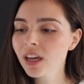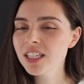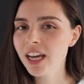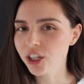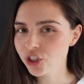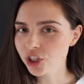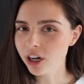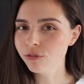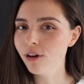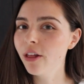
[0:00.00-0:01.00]
texture
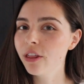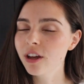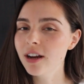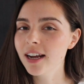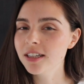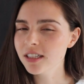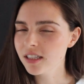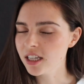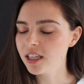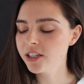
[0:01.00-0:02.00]
rather than a
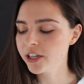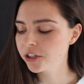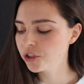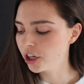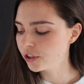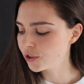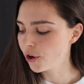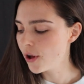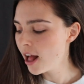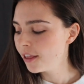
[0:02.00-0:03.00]
tzatziki texture.
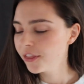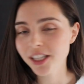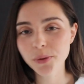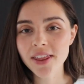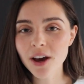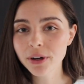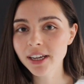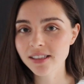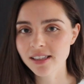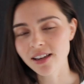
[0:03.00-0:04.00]
So that's why that one
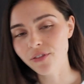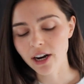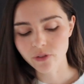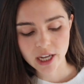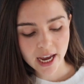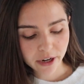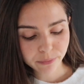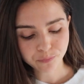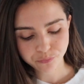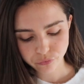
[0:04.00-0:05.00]
gets a 7 out of
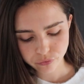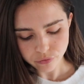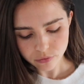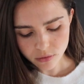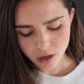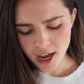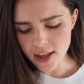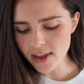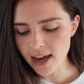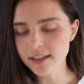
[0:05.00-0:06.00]
10.
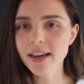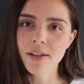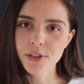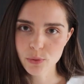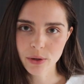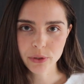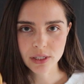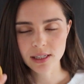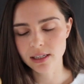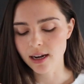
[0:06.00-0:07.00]
And then yeah, this one was a
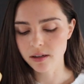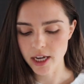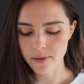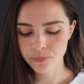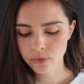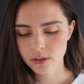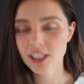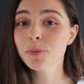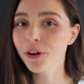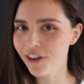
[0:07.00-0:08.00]
6 out of 10,
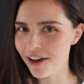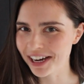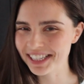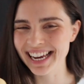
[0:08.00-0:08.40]
6.5 out of